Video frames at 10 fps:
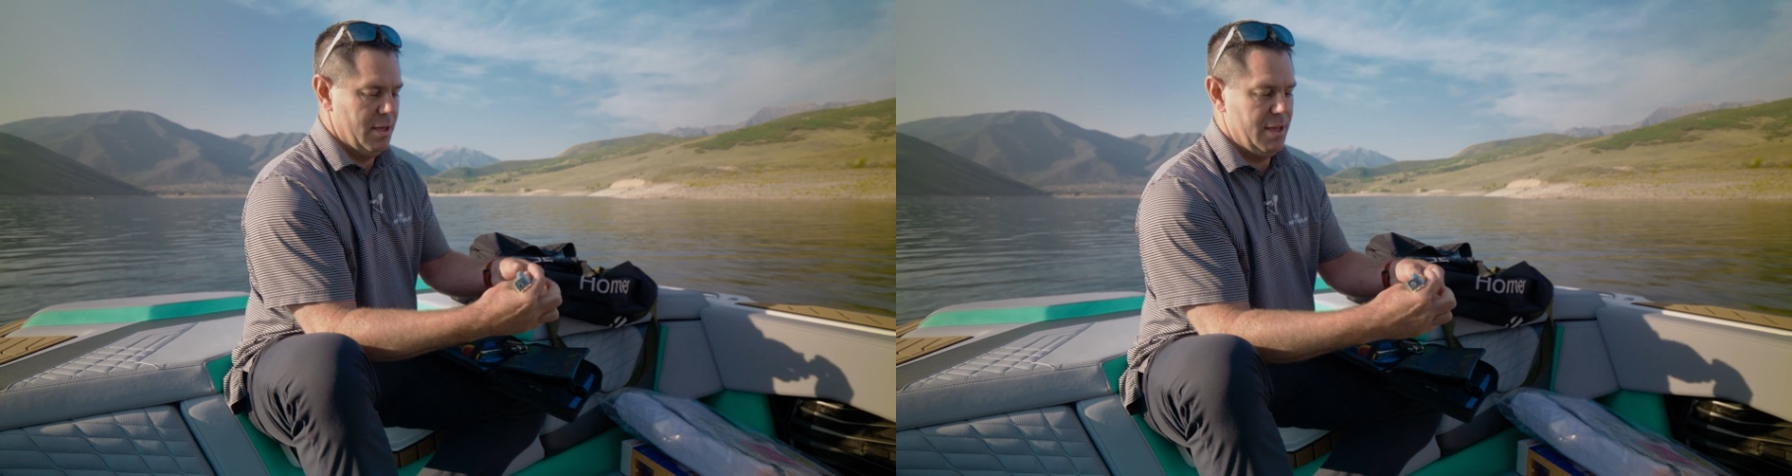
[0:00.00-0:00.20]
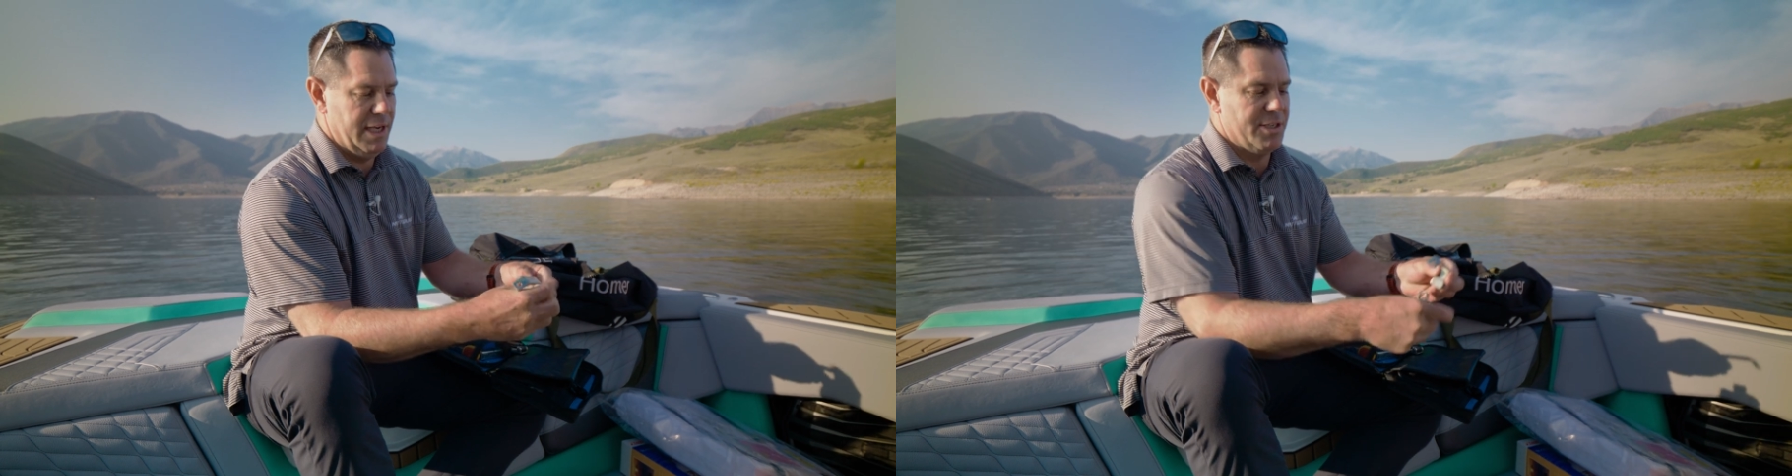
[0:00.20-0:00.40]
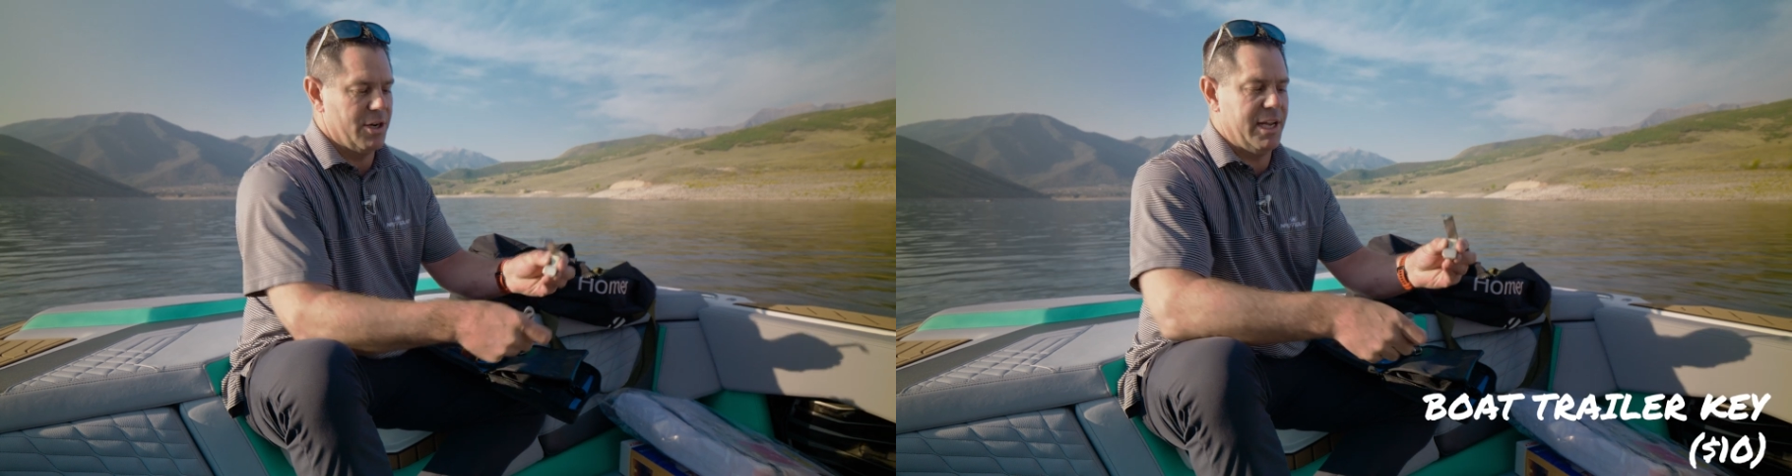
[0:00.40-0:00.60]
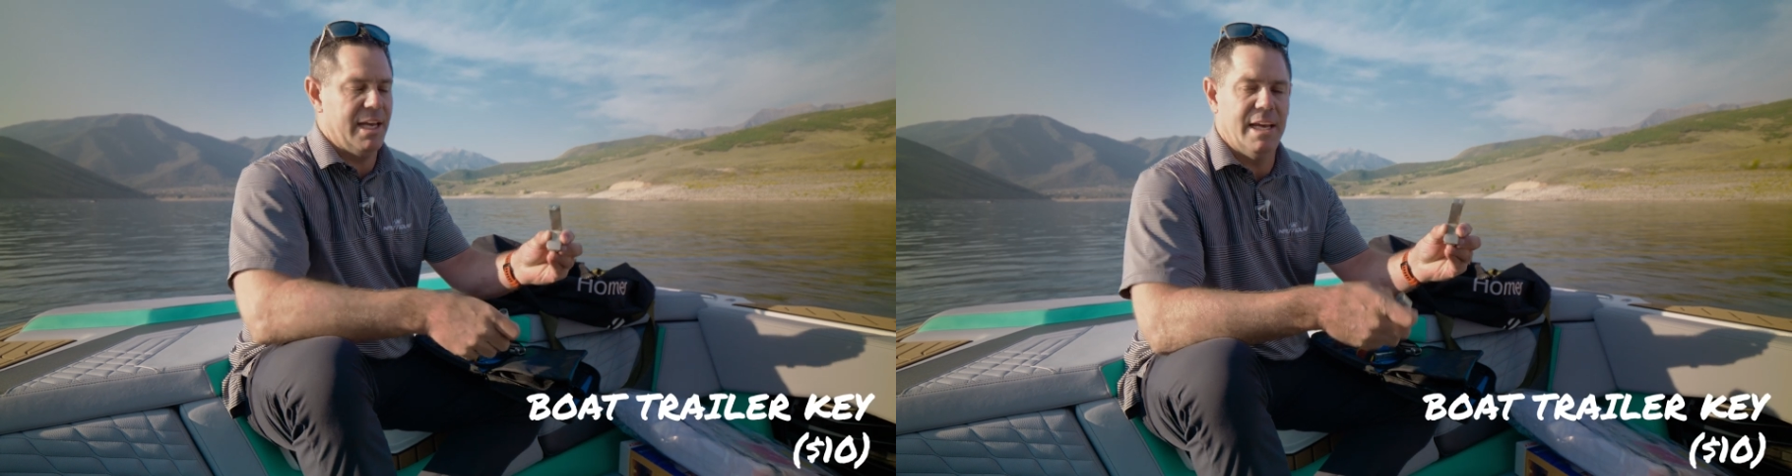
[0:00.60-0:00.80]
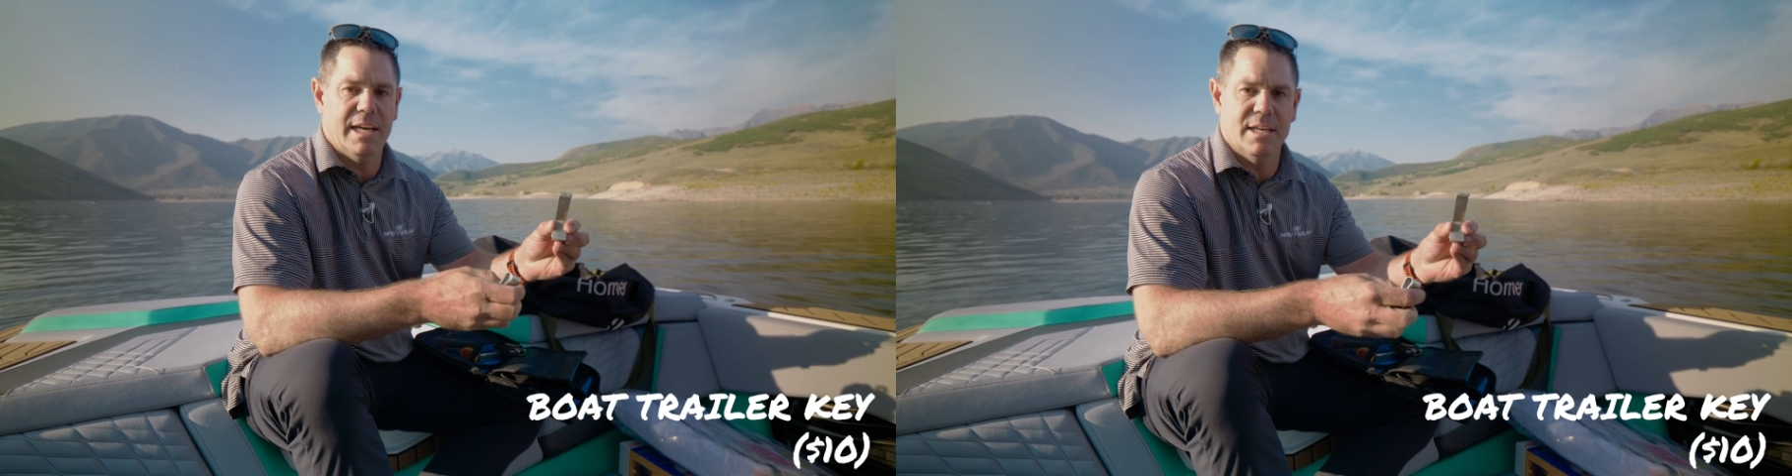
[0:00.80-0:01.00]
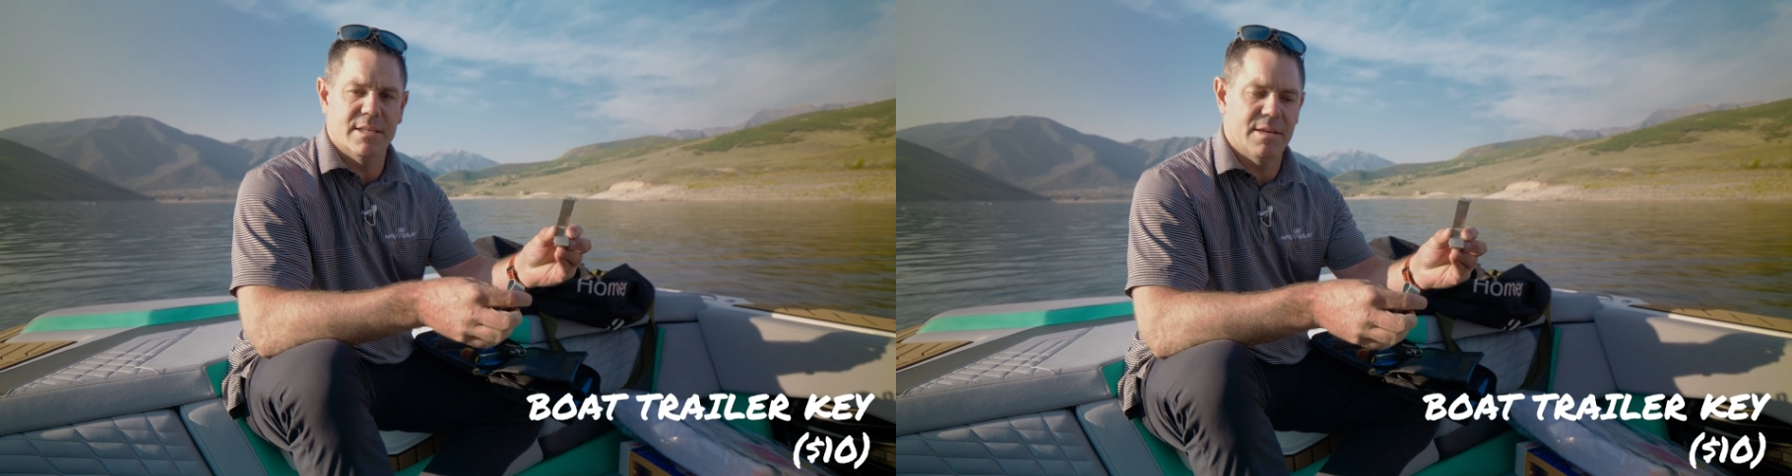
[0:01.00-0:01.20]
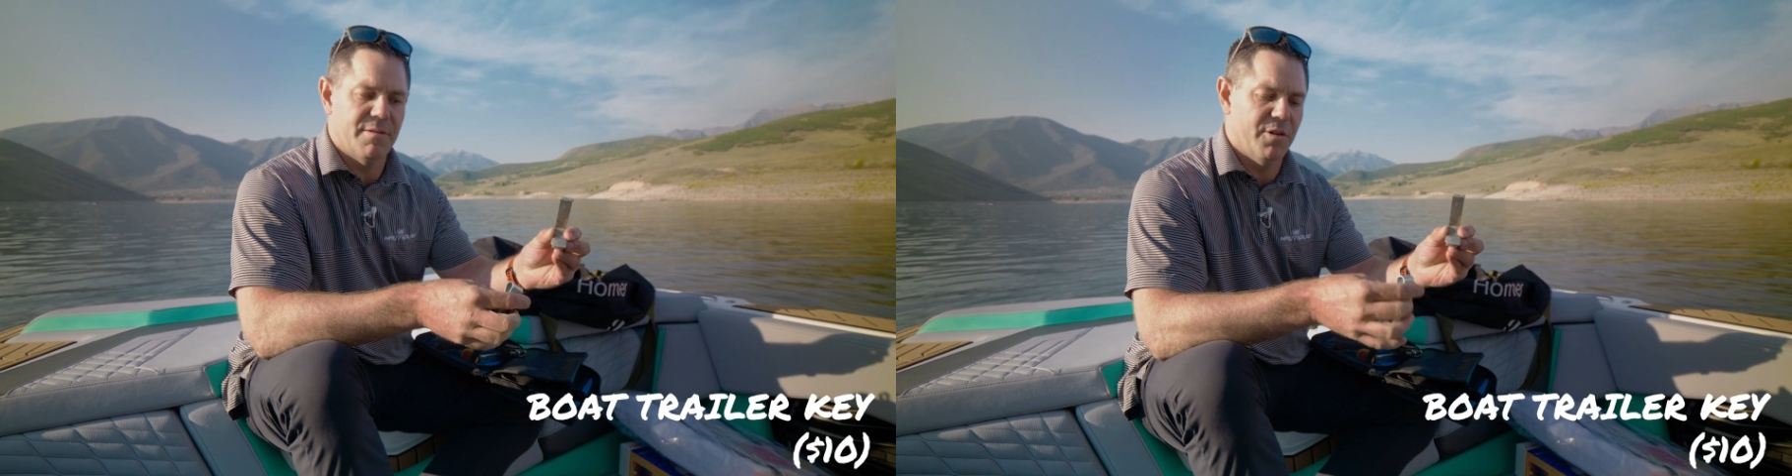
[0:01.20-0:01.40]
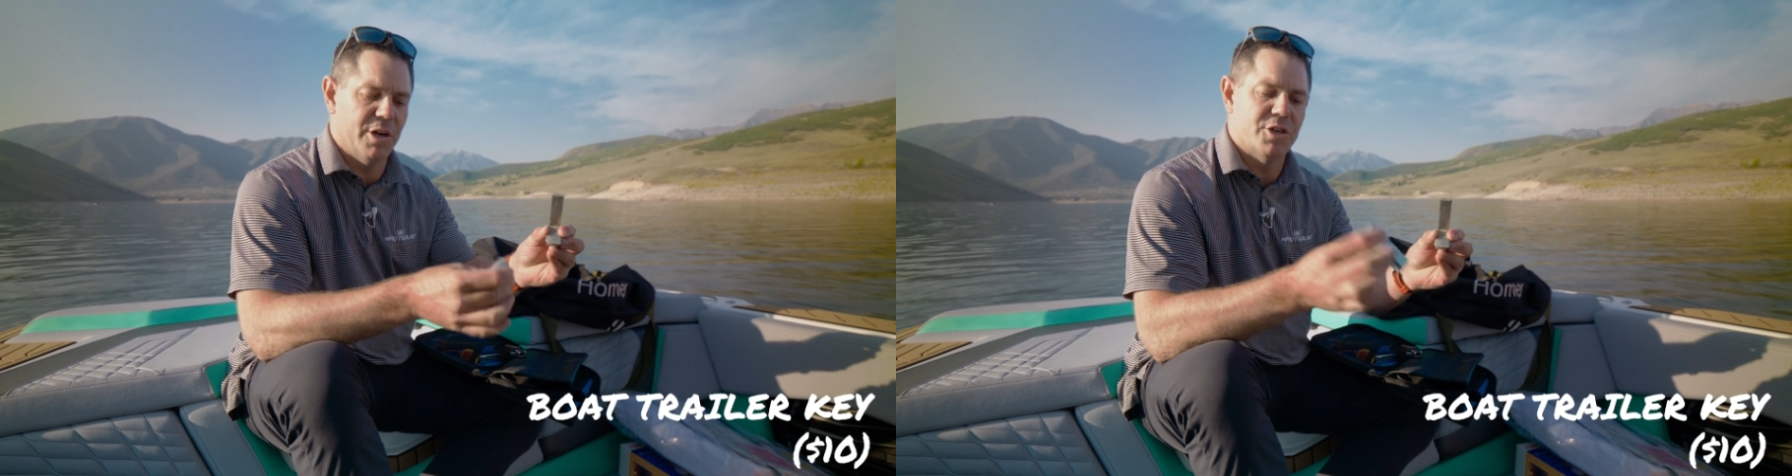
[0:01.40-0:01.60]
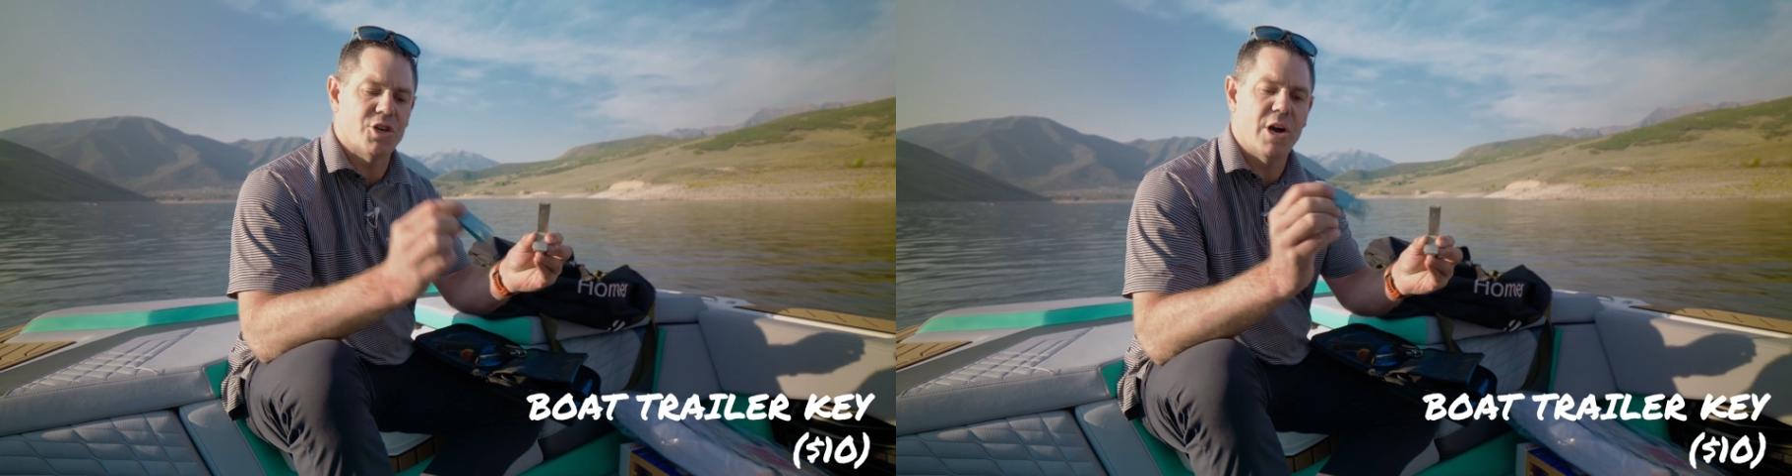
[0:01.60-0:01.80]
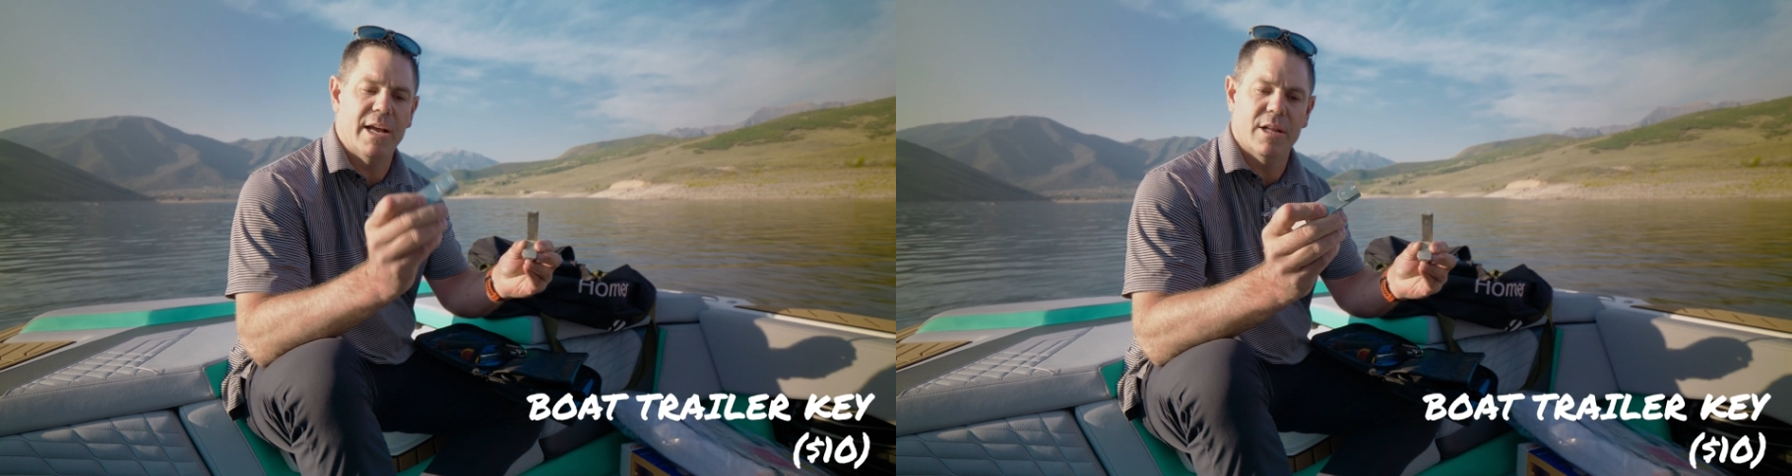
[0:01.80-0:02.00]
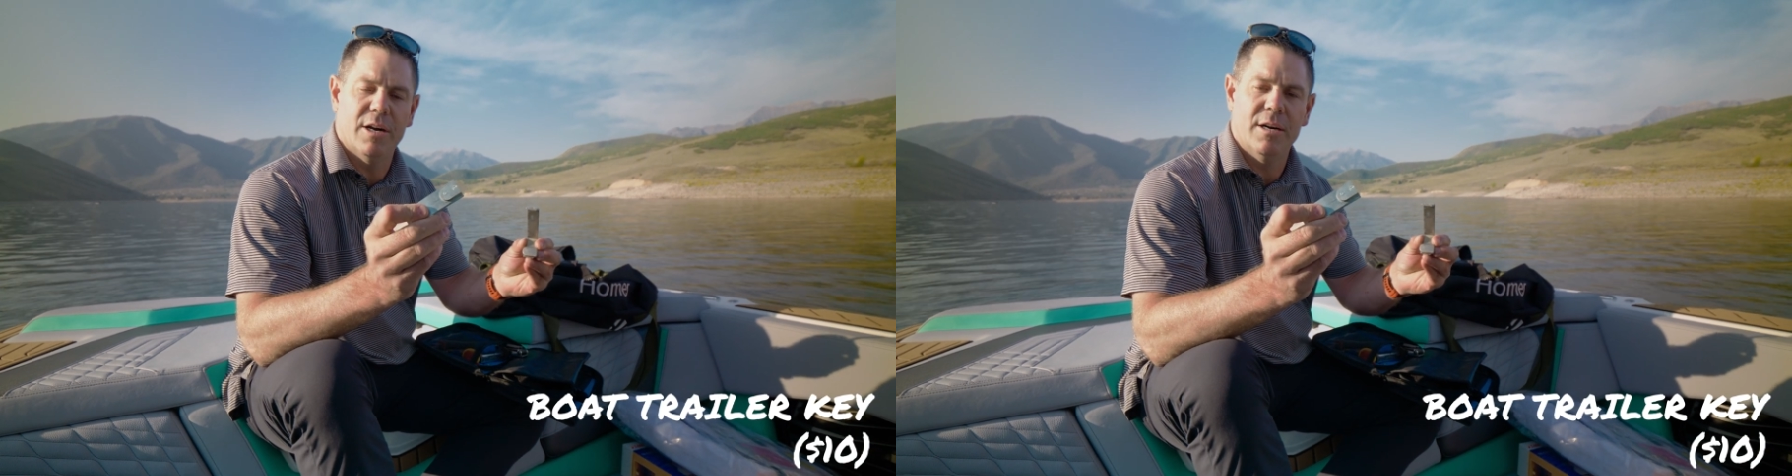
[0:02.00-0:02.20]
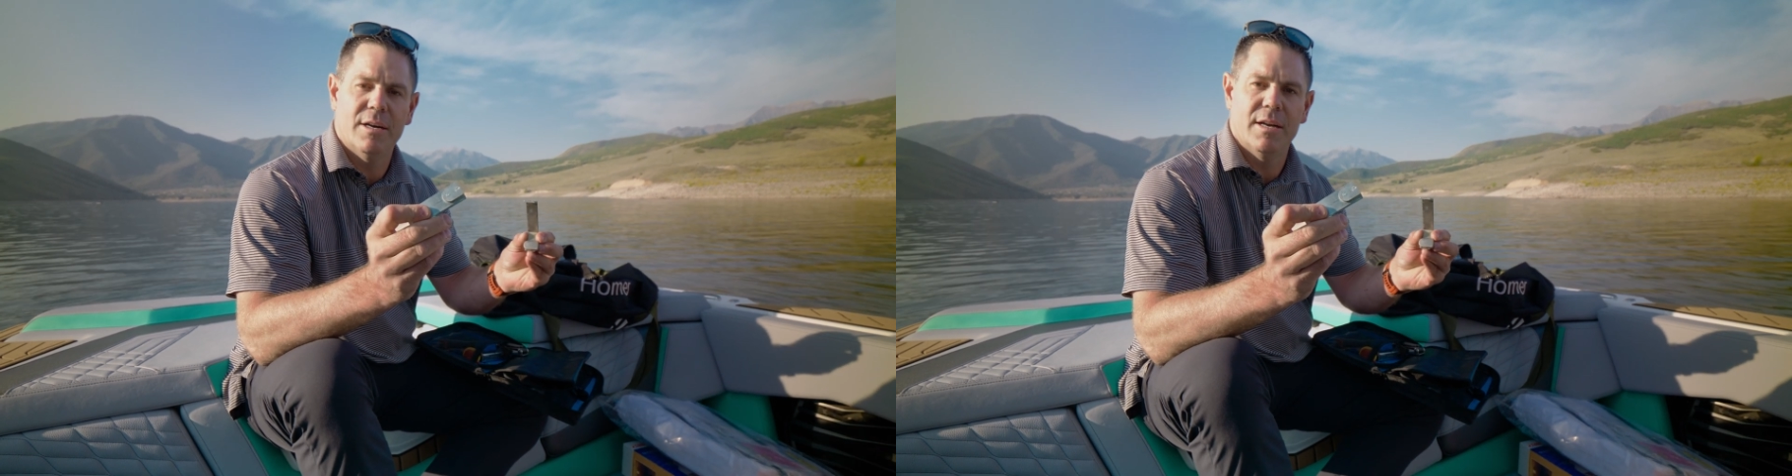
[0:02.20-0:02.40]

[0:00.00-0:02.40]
These are keys for your trailer